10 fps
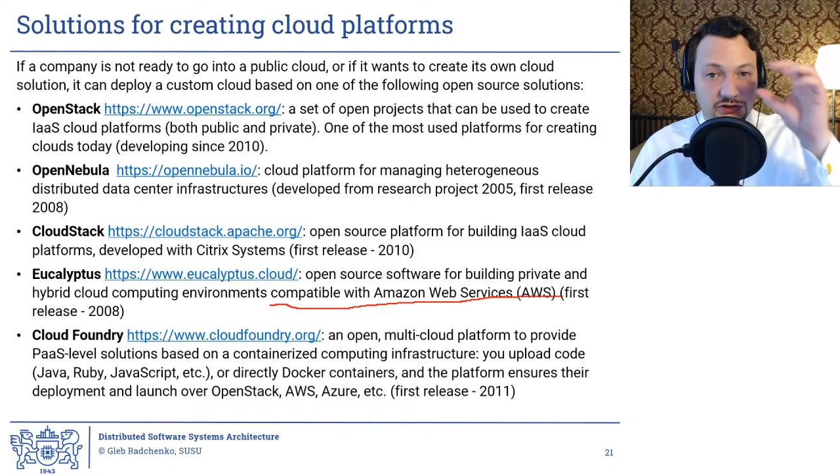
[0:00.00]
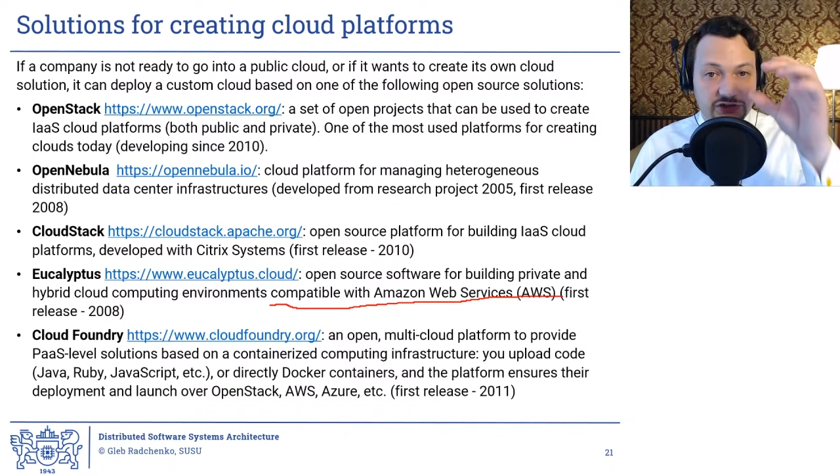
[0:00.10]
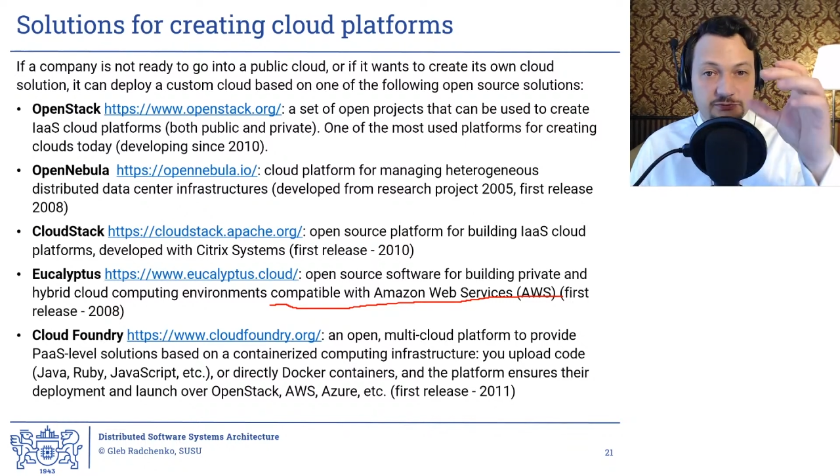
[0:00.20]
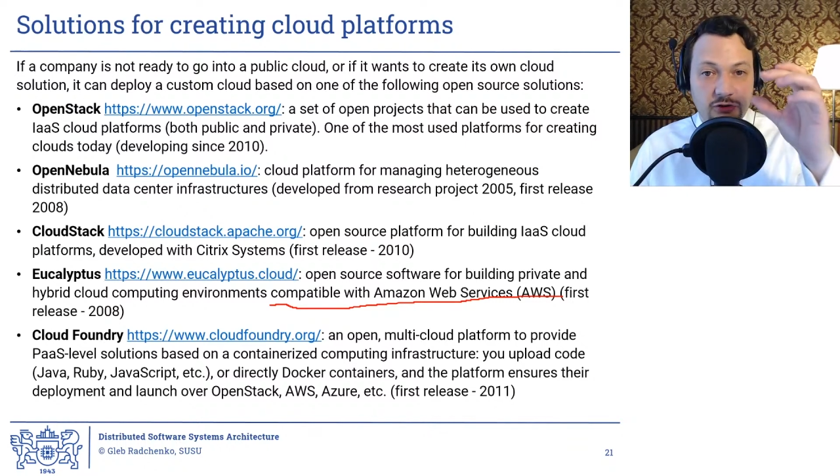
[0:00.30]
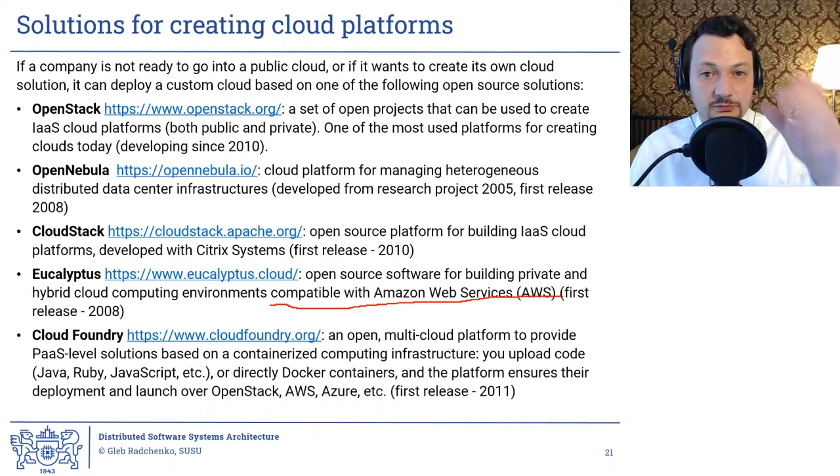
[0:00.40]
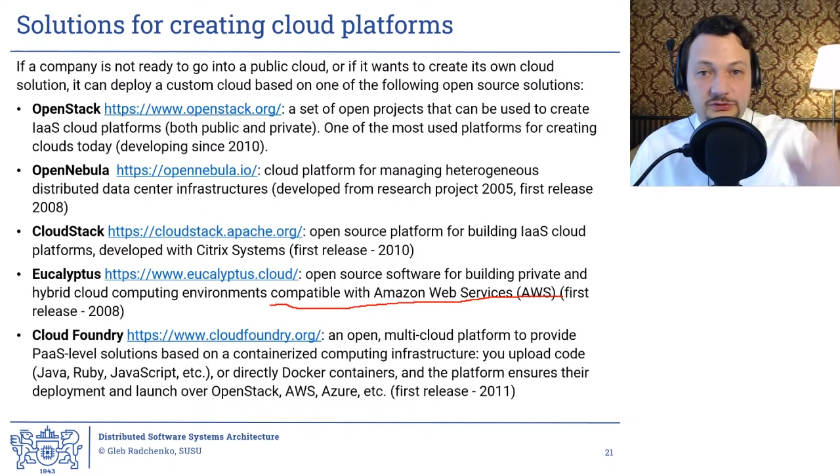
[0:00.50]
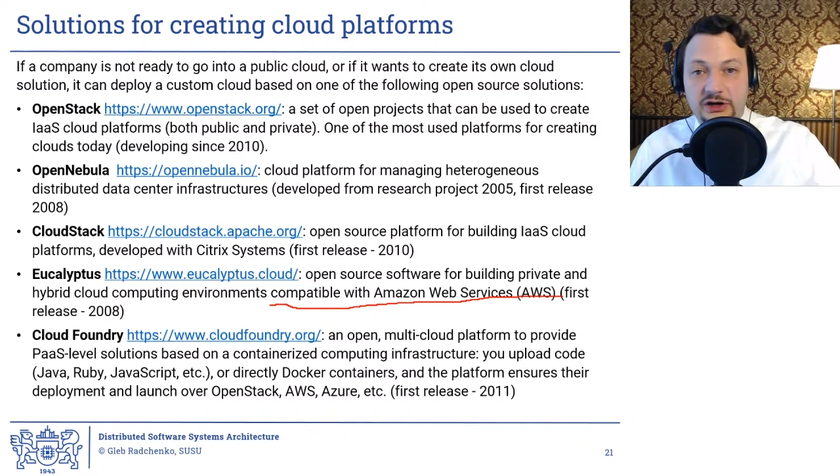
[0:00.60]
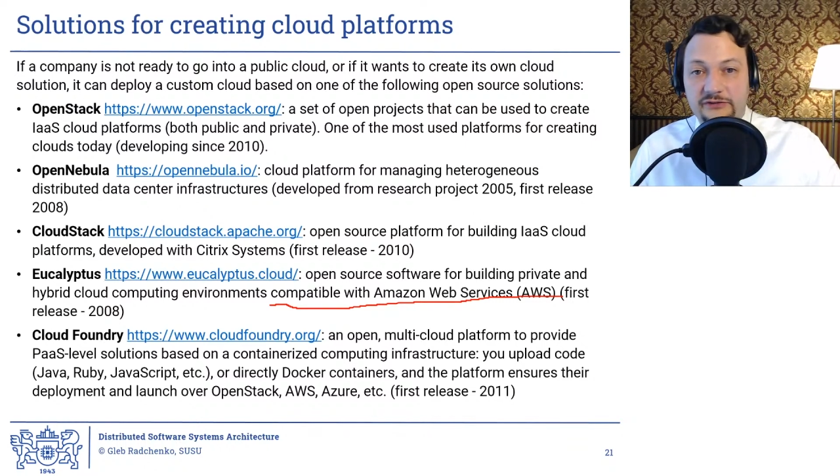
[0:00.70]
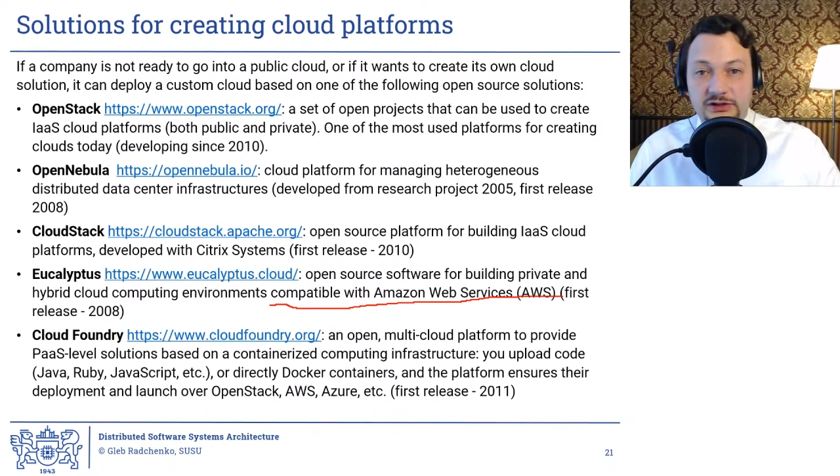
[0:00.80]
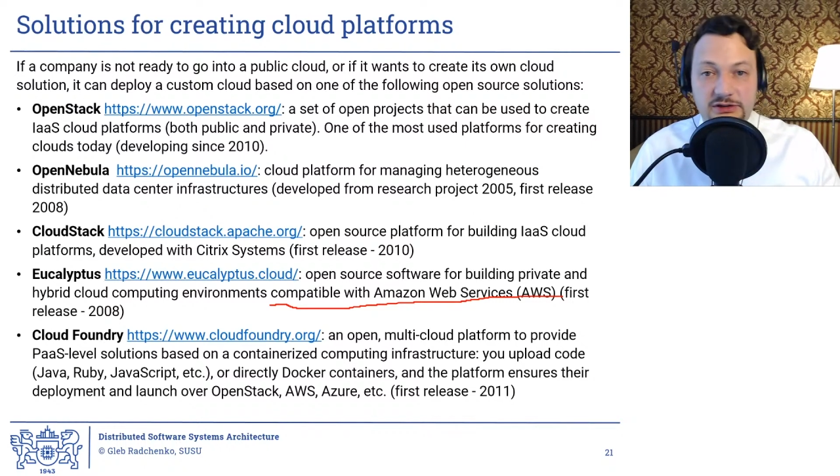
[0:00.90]
small
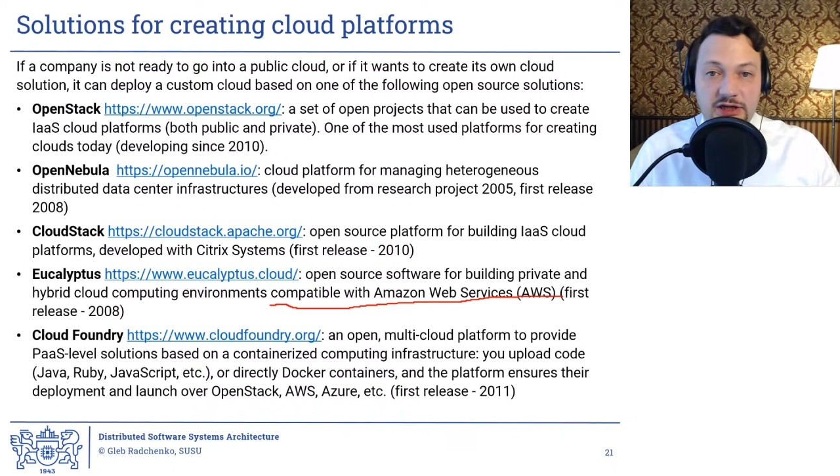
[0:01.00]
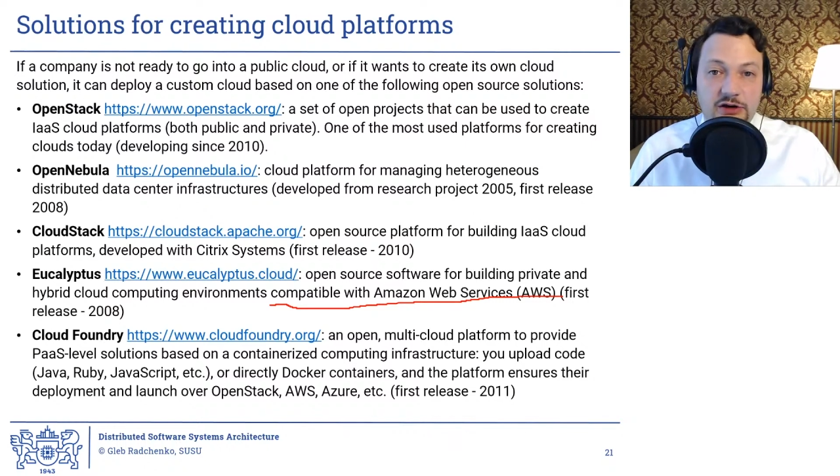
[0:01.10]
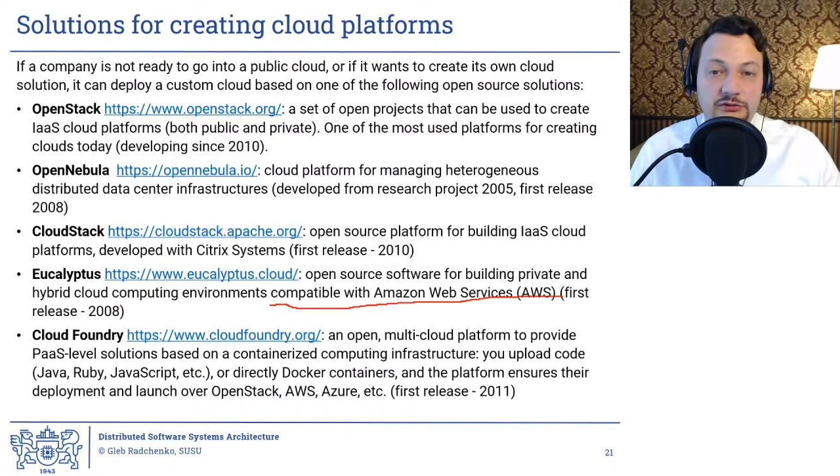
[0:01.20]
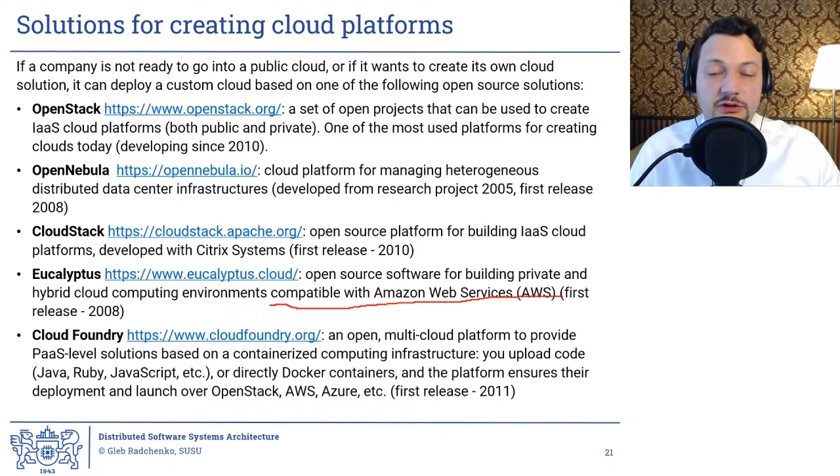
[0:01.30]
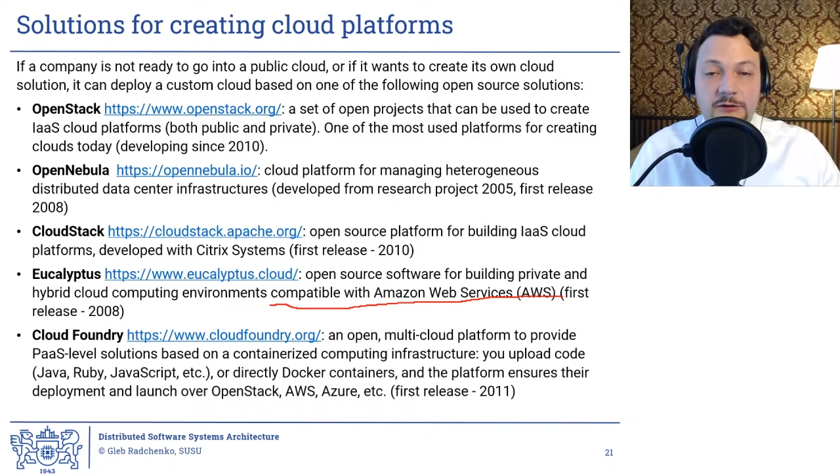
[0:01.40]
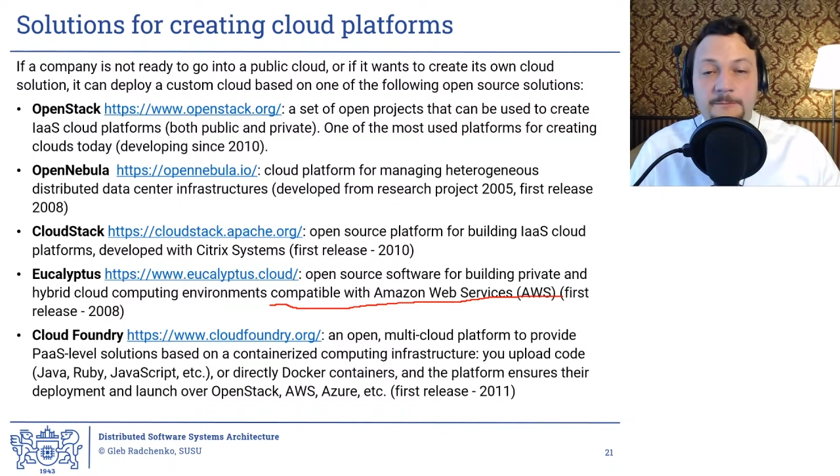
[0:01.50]
private cloud,